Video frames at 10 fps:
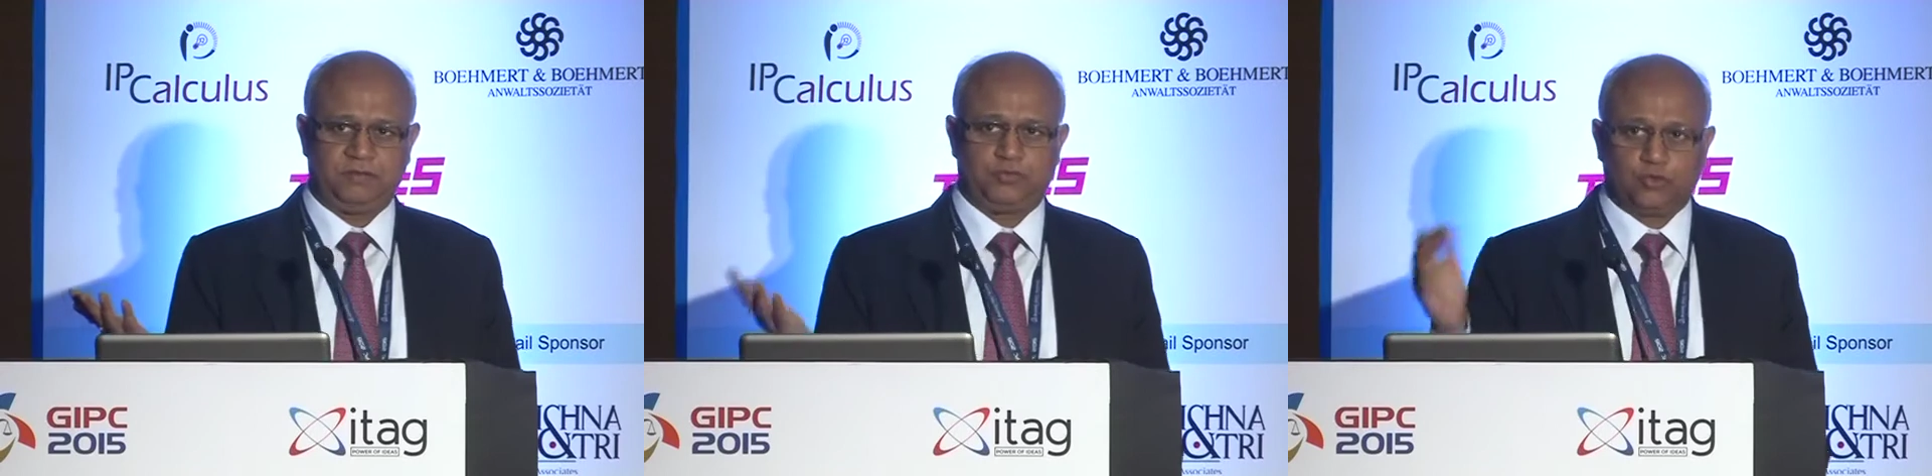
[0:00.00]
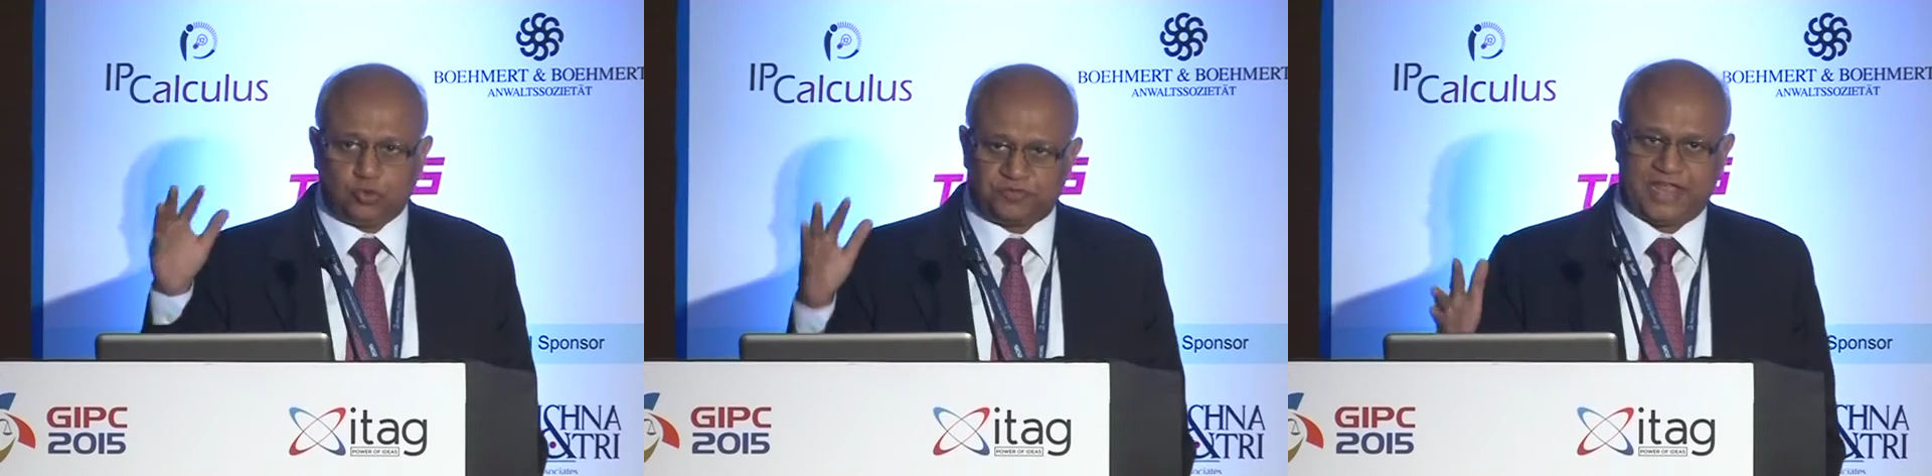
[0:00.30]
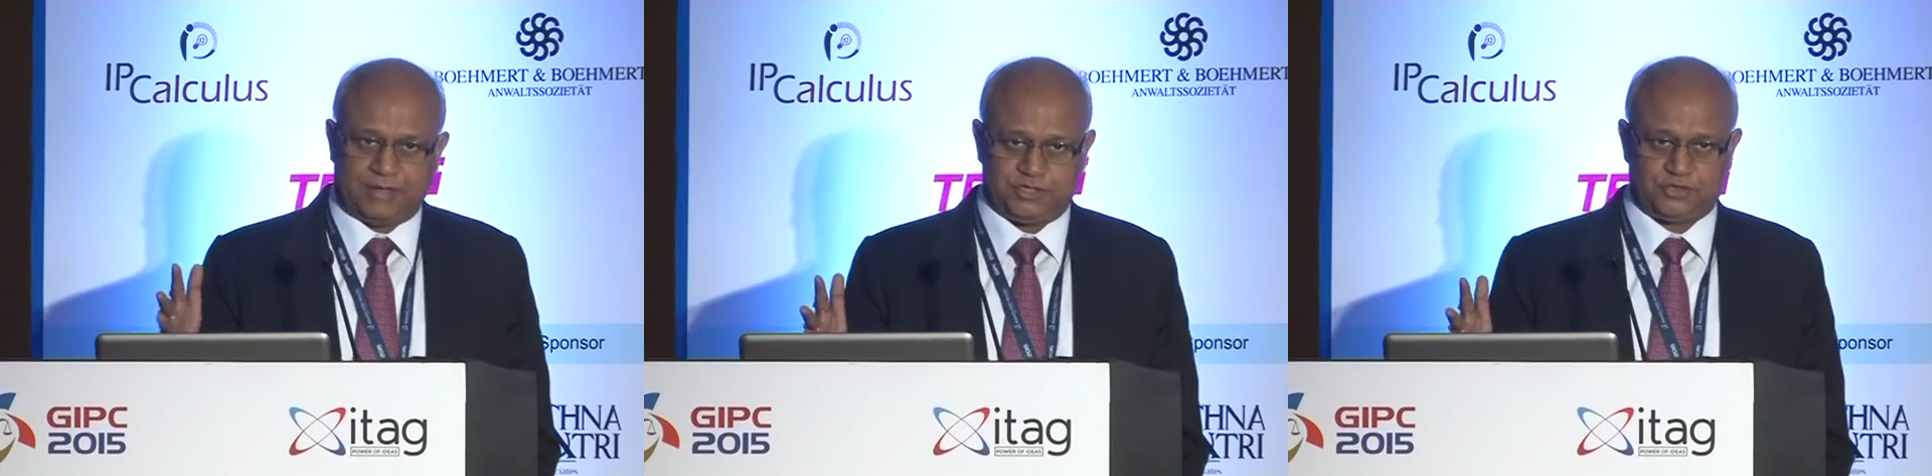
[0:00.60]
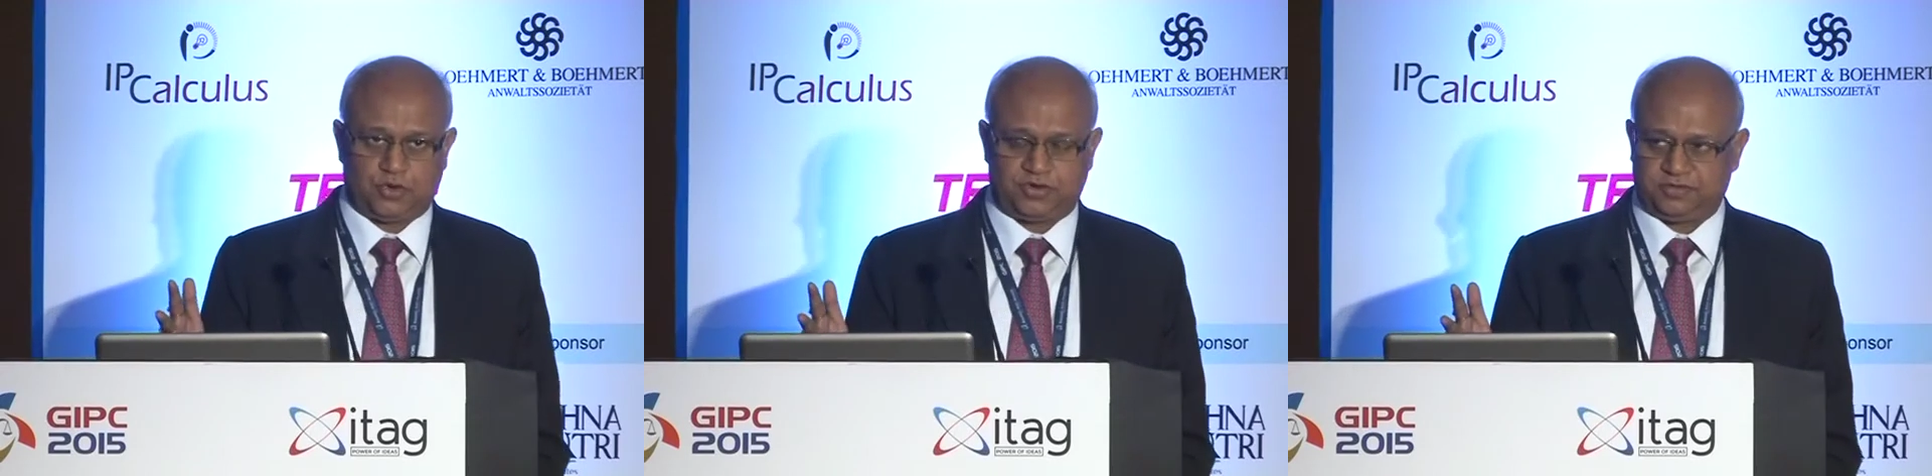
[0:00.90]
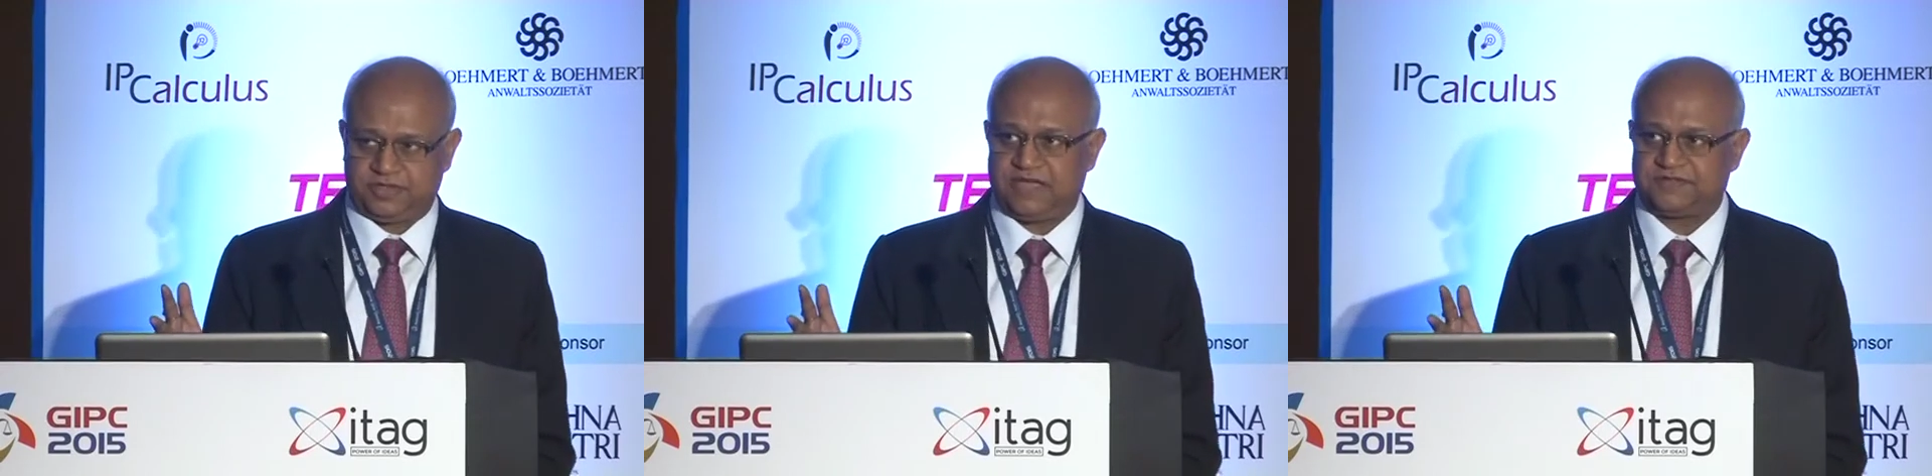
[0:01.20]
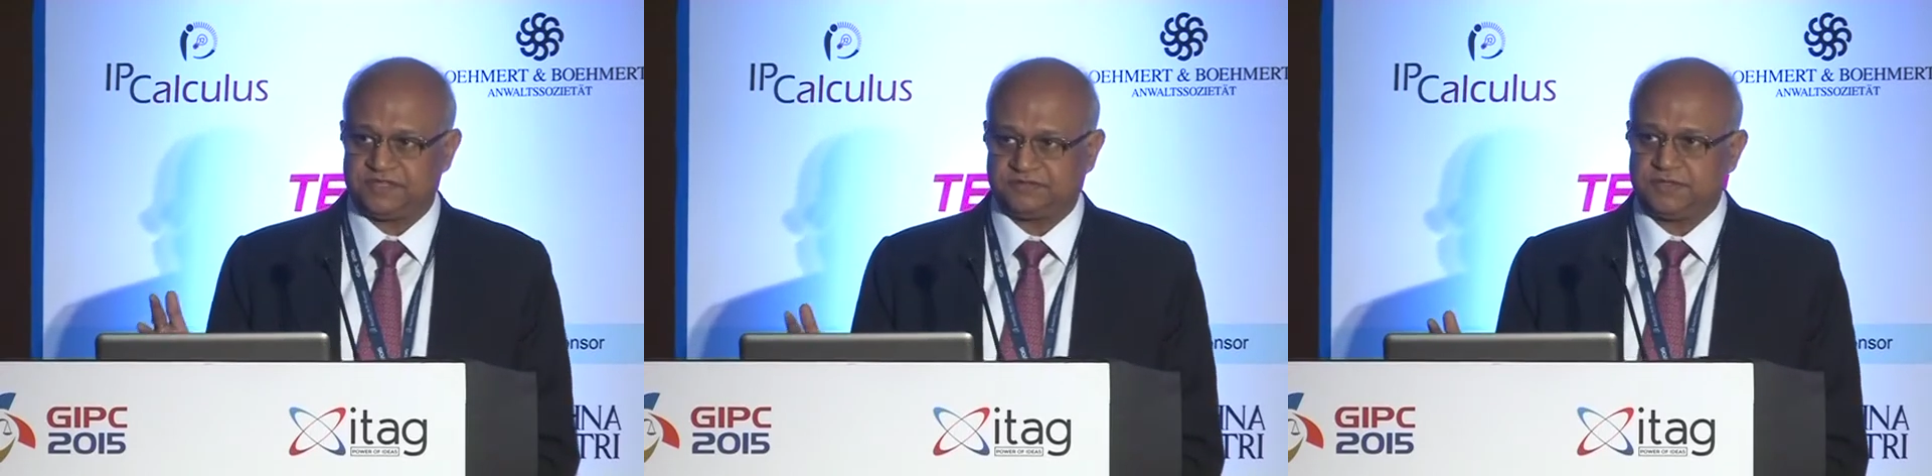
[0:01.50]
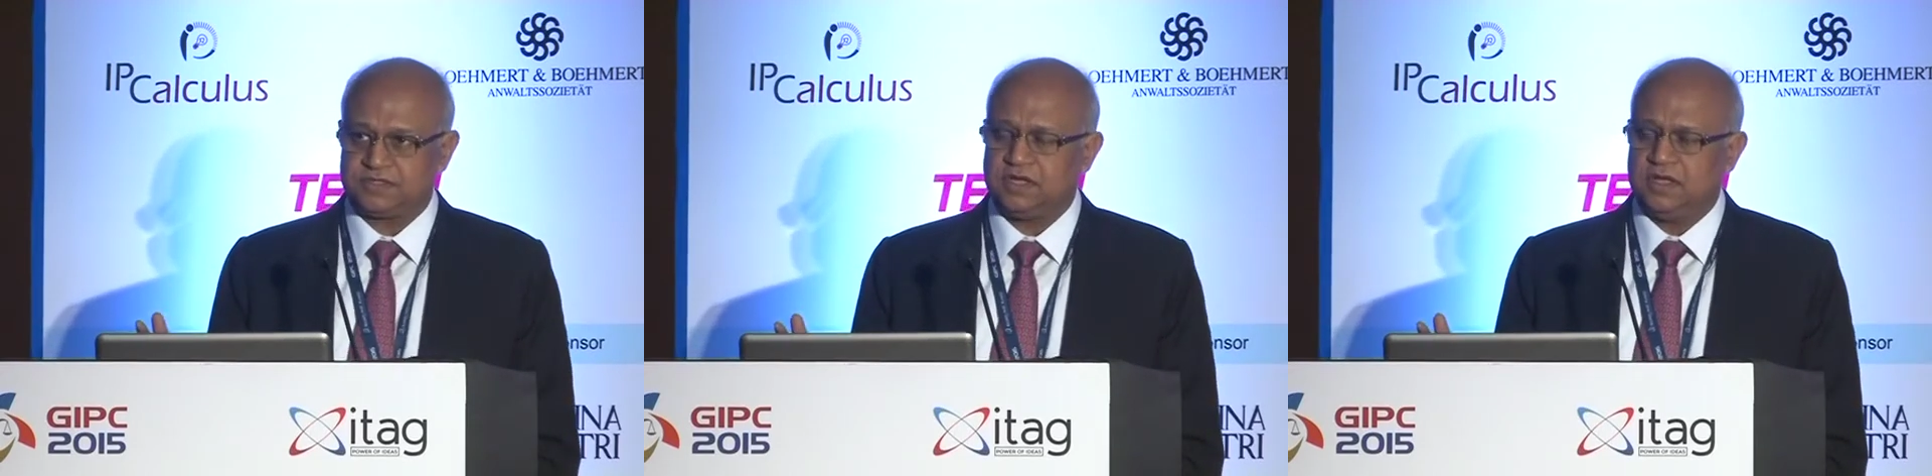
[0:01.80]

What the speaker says: prove damage what they have suffered,